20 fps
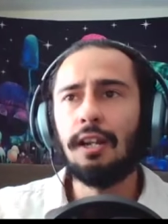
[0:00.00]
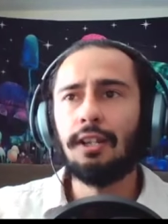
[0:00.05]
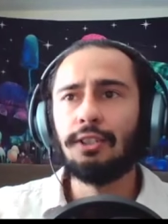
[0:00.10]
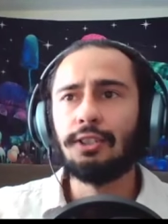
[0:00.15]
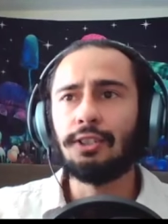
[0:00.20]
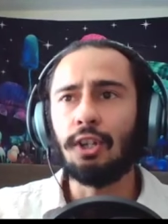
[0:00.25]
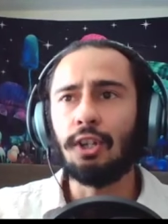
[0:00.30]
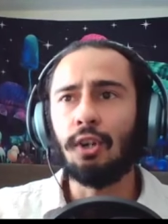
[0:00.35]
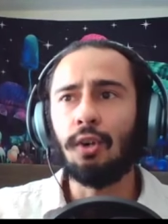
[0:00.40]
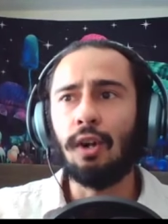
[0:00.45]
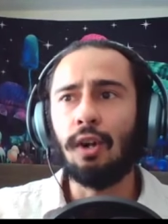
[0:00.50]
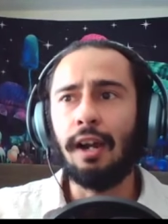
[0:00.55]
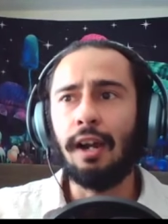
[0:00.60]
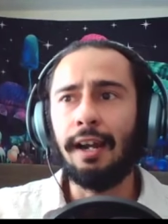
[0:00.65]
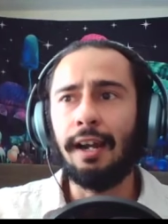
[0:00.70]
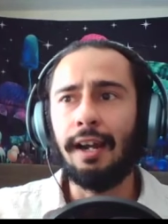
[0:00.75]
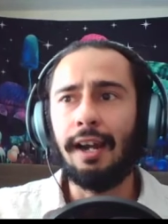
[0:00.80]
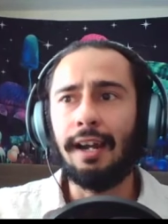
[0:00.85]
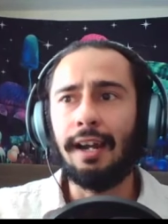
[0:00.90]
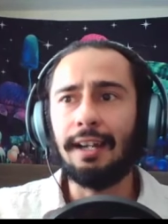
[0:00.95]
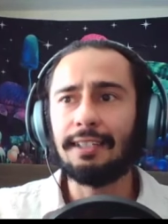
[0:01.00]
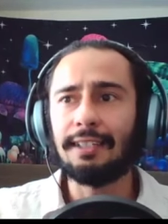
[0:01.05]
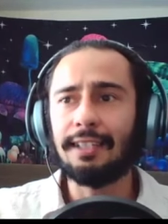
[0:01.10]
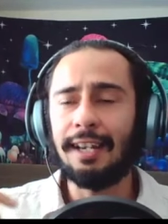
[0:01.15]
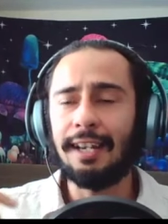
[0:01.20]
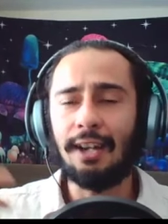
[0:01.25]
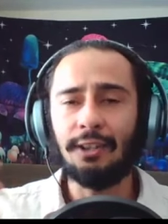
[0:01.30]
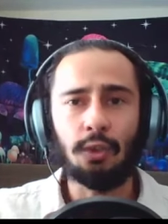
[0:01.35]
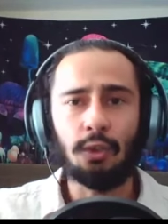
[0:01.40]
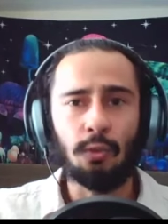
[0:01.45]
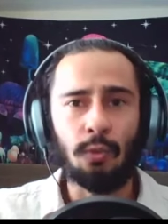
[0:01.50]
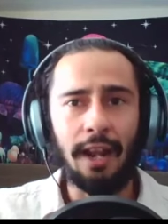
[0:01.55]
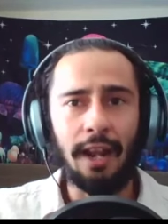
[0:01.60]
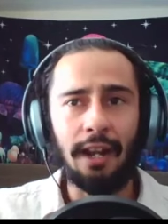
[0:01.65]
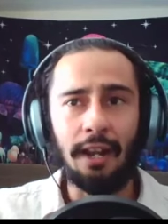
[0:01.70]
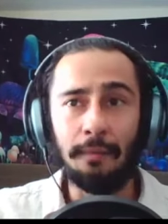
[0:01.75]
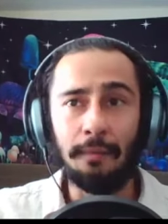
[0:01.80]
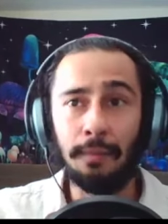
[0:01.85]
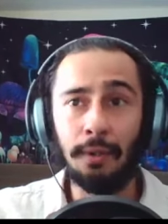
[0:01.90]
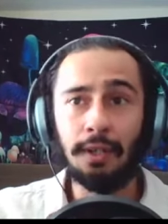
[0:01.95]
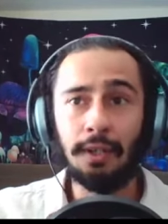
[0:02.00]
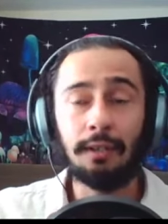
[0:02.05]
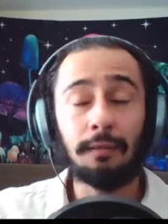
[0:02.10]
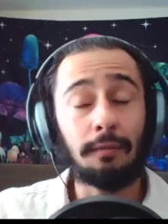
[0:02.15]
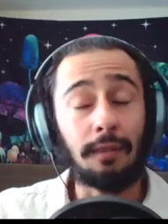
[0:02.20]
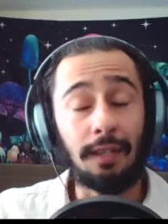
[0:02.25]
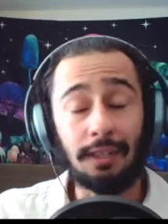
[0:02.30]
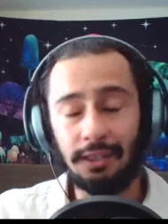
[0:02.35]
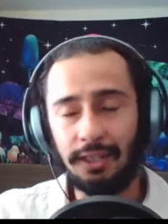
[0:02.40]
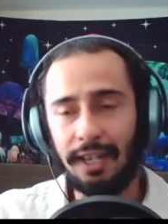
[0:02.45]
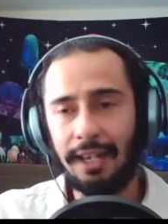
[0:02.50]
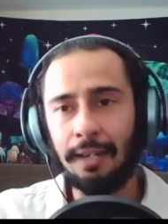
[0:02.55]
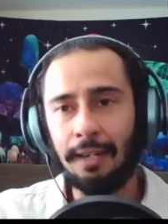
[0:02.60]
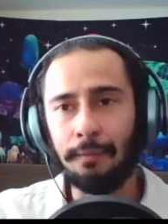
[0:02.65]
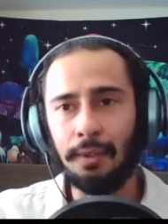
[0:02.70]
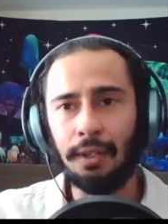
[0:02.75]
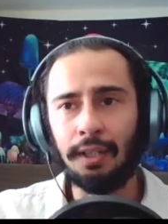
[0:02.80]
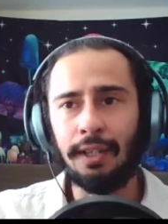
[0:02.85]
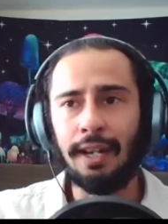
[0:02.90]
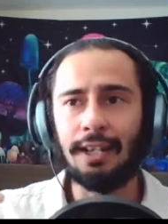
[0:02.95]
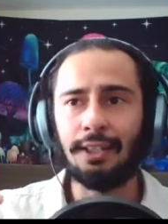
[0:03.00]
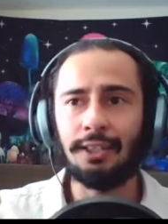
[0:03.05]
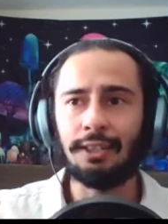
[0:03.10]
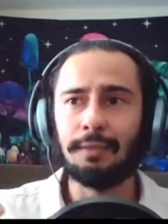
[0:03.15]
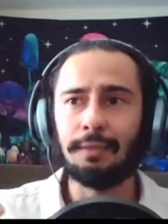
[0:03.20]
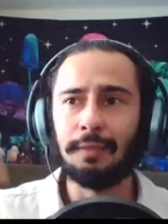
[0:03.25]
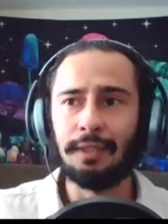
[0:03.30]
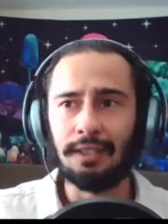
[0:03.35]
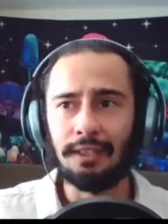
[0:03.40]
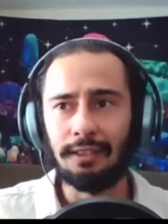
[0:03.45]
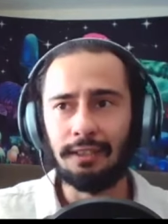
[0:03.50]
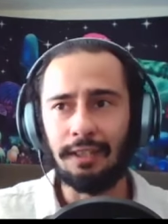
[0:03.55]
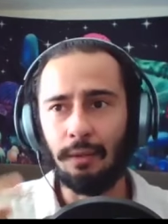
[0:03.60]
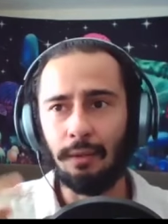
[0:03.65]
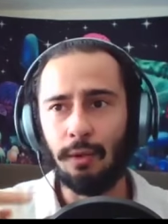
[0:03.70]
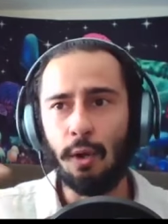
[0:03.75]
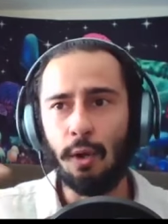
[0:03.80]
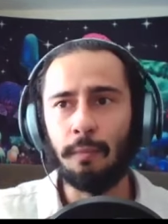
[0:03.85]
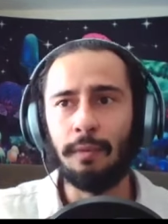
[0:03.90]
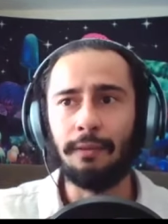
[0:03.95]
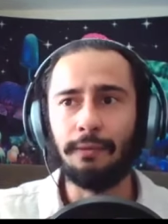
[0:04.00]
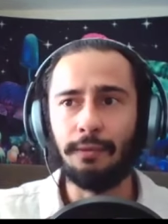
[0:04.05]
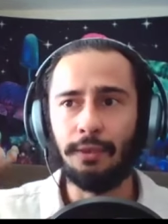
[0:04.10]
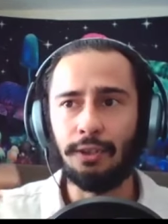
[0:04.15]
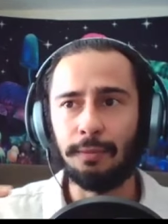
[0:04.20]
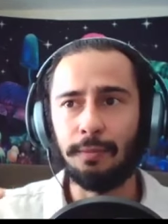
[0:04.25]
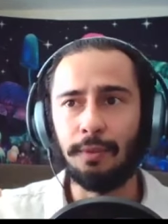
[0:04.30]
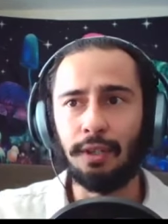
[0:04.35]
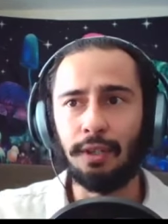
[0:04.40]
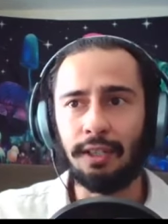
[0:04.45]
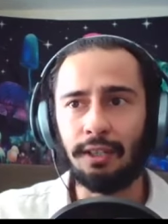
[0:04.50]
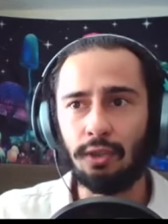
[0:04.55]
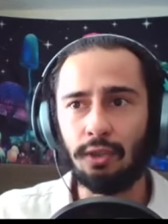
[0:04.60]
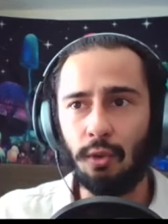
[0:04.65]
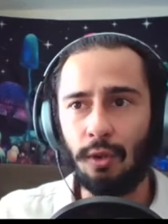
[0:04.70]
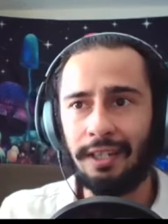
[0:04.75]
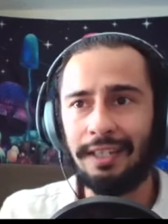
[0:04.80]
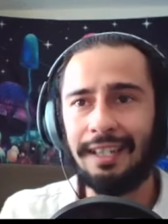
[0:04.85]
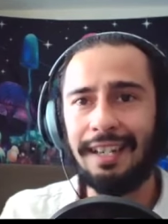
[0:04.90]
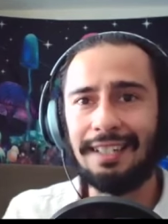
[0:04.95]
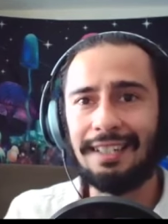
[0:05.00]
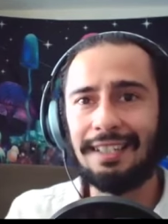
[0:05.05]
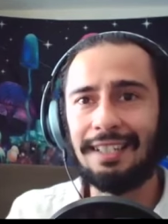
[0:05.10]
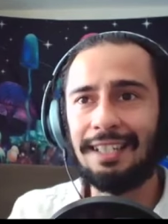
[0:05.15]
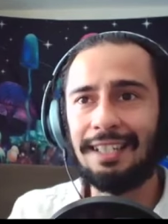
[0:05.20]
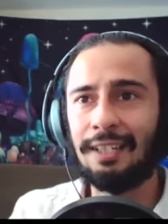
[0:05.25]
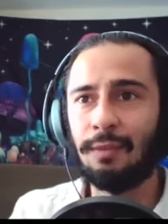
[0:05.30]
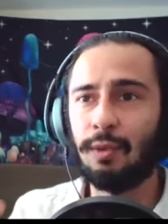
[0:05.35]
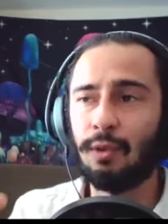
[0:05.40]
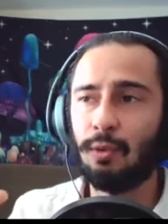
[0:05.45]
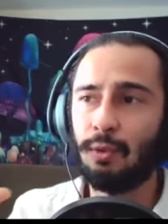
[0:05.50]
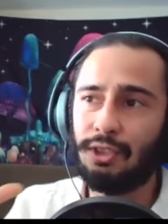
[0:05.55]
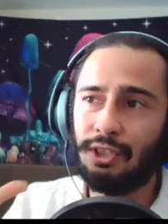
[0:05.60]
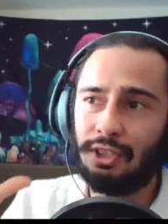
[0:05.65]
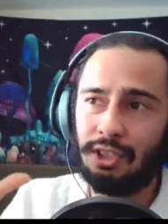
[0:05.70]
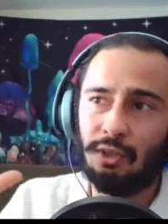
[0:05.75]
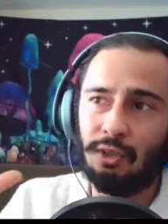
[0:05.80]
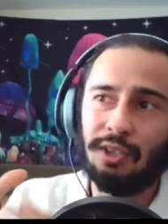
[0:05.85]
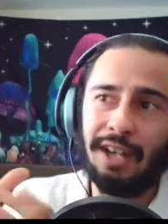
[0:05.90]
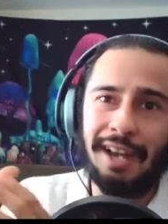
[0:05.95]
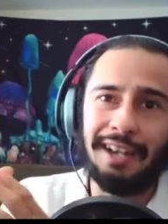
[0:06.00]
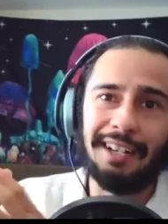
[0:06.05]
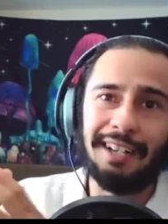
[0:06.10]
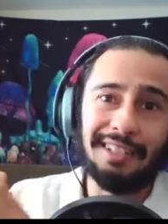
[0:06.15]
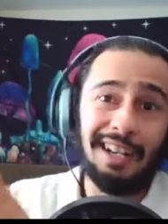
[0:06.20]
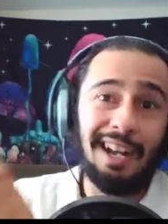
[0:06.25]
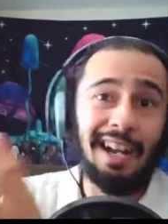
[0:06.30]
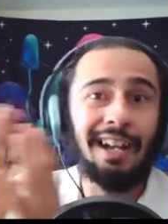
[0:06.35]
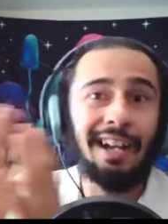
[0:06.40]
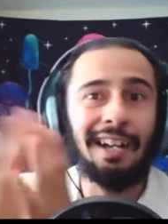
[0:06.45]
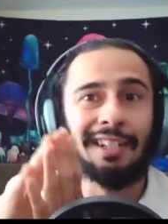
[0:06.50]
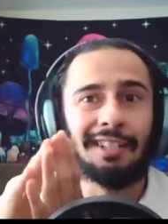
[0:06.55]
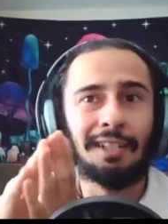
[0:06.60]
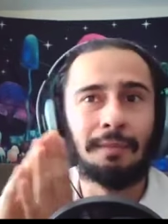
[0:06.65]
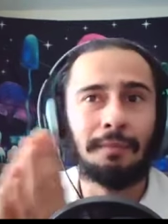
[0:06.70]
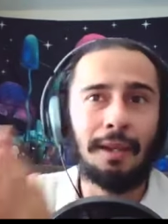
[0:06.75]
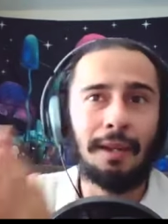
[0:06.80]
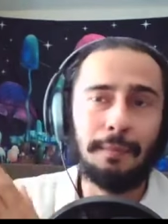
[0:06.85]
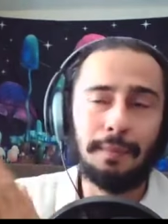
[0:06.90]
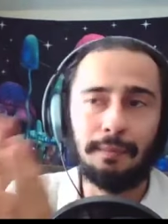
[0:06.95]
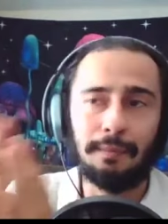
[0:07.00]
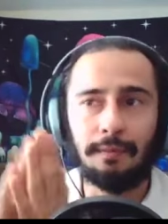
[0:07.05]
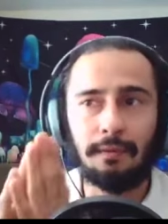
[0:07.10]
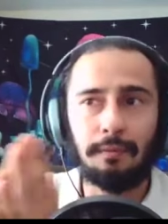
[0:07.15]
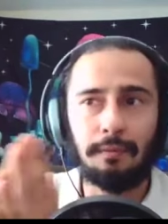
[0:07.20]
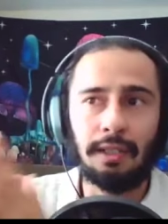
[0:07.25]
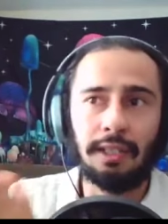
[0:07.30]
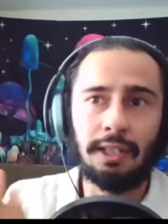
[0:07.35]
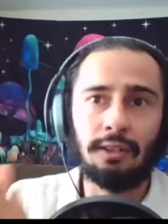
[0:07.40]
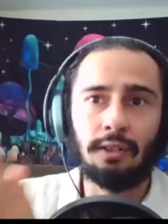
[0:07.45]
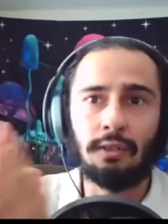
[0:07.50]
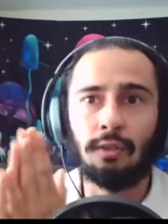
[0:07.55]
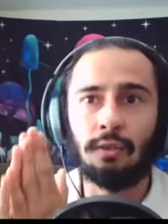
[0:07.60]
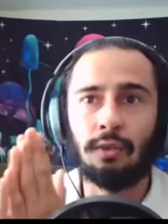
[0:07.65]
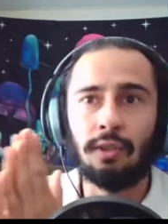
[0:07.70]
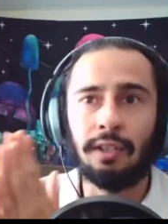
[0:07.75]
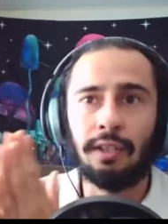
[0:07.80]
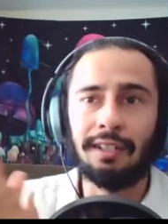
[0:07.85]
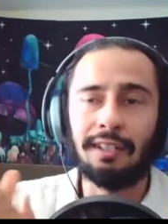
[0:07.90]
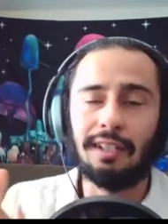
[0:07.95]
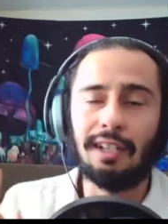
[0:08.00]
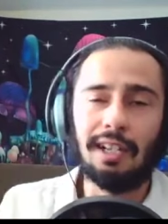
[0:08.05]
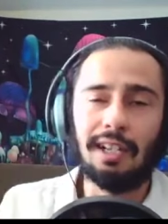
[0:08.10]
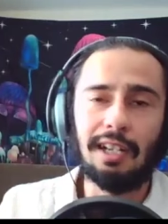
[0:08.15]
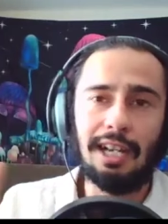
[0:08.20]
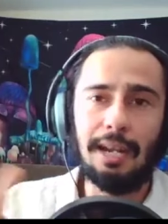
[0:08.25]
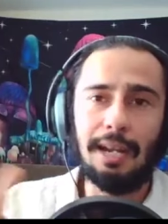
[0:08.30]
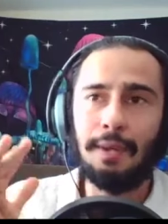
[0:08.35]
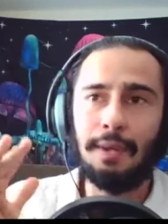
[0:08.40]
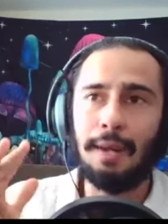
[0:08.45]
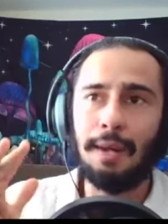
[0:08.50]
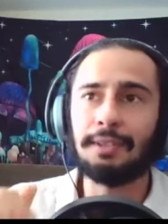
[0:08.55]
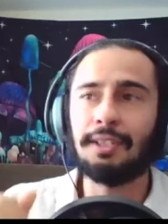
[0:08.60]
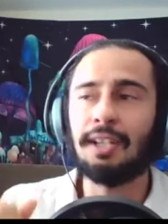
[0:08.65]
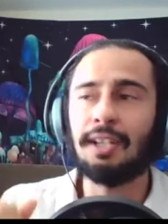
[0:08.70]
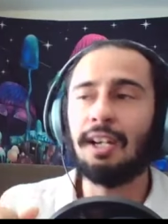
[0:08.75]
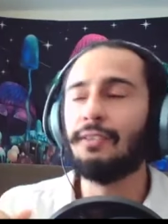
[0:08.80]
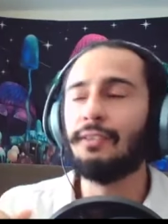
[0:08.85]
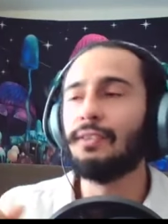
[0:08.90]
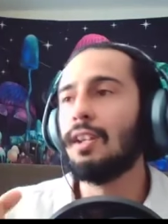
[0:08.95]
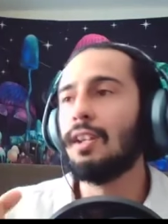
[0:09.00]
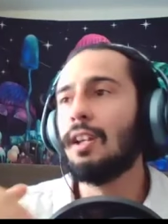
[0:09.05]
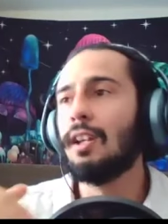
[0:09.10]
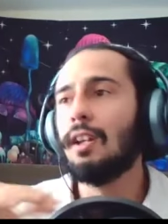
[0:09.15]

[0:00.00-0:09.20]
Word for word: So I, I, set out to write a book, a second book actually, because I wrote my first book in 2018, which was still kind of tied to my political and hip hop self.